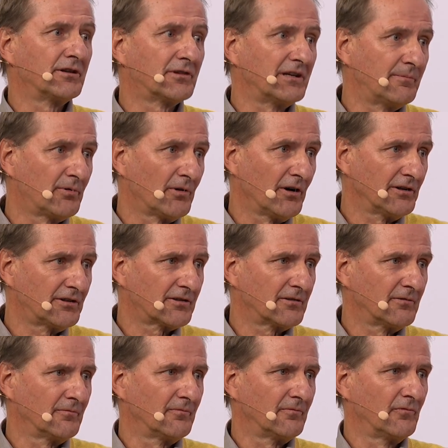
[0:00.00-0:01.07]
Report,
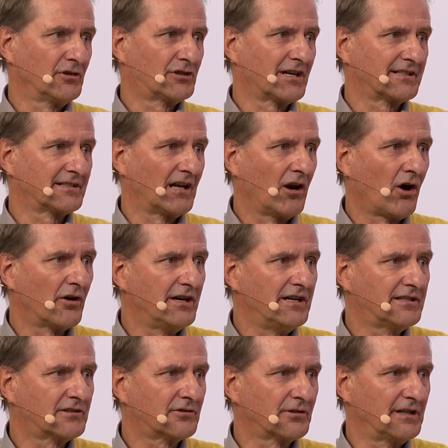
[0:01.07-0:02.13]
which has a long
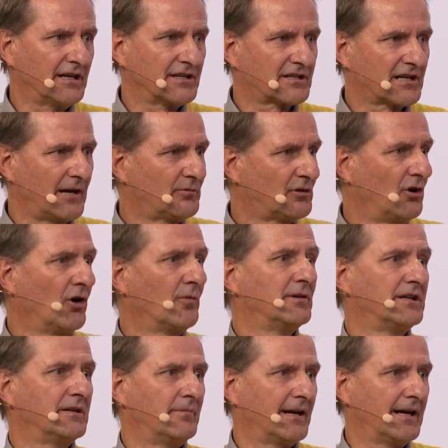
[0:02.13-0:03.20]
history and shaped global
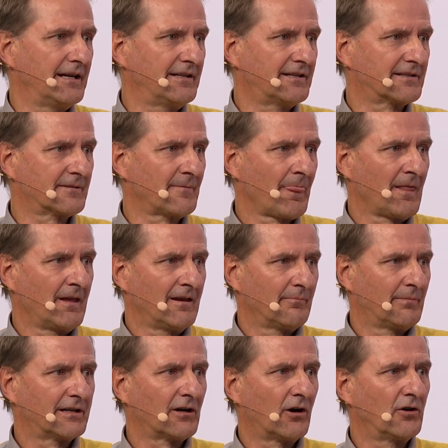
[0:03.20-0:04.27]
debates,
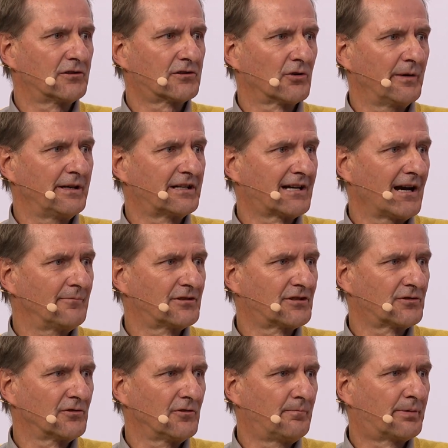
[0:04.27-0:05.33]
but also when it comes
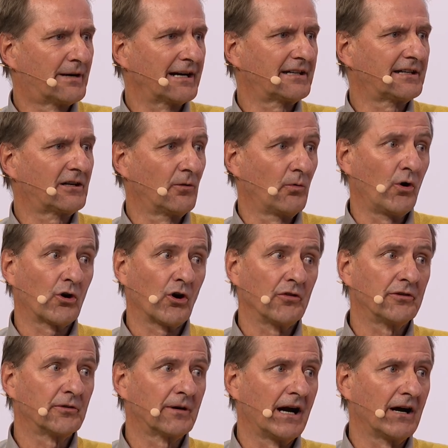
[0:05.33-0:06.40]
to practical work on
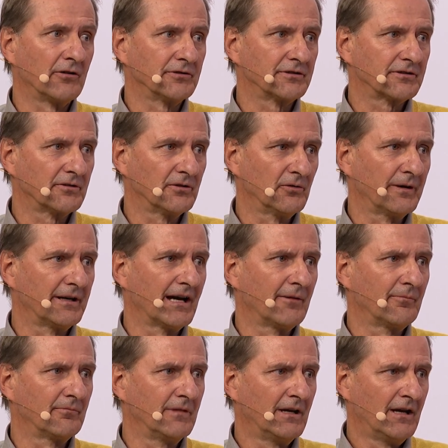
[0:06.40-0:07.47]
the ground. No, when
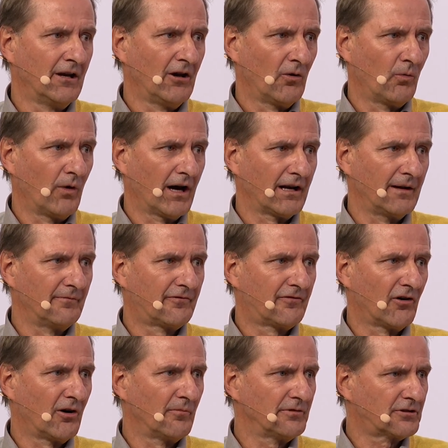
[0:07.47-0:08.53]
I'm well
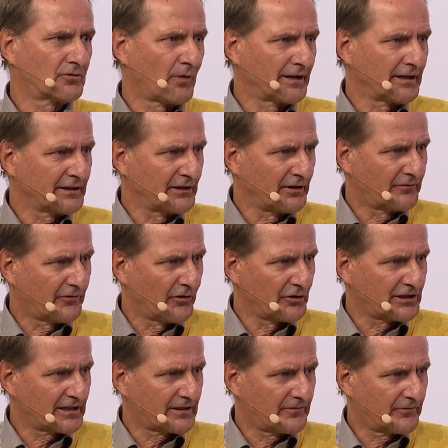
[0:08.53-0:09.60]
informed,
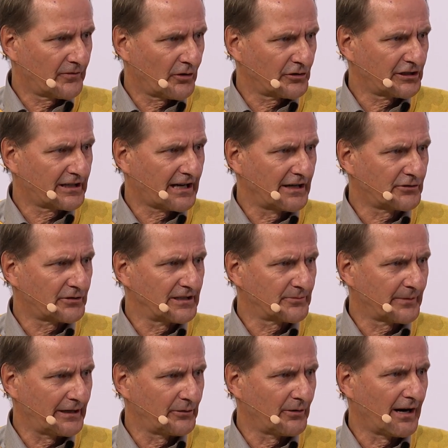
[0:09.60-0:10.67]
140 countries
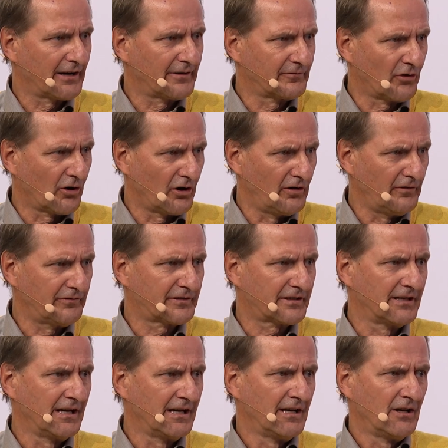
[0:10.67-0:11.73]
where you are involved.
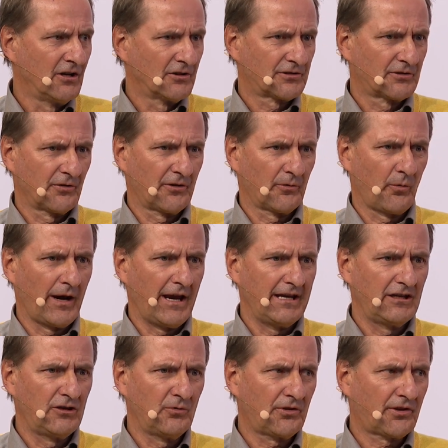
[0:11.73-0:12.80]
So the way
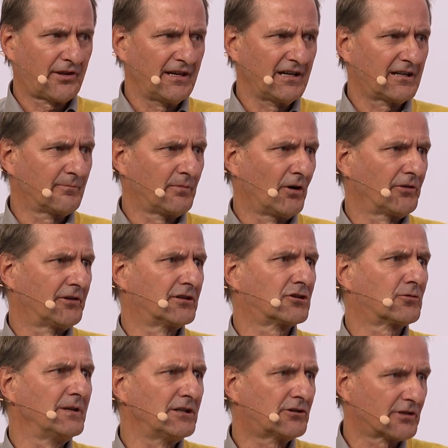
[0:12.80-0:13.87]
you think about the
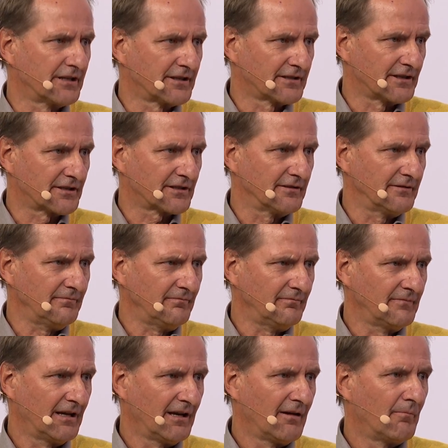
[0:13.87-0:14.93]
twin transition
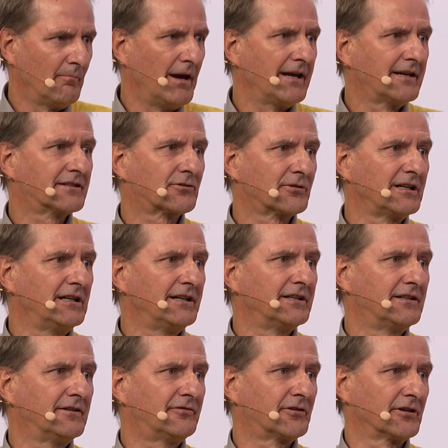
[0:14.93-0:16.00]
makes really a
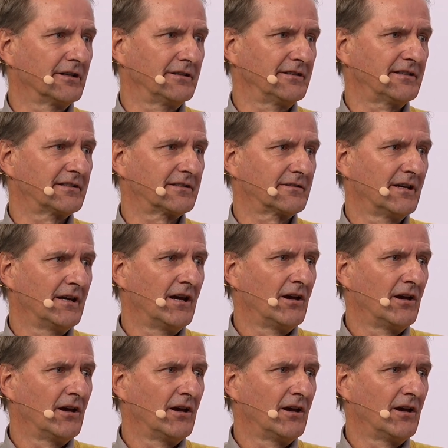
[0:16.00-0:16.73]
difference.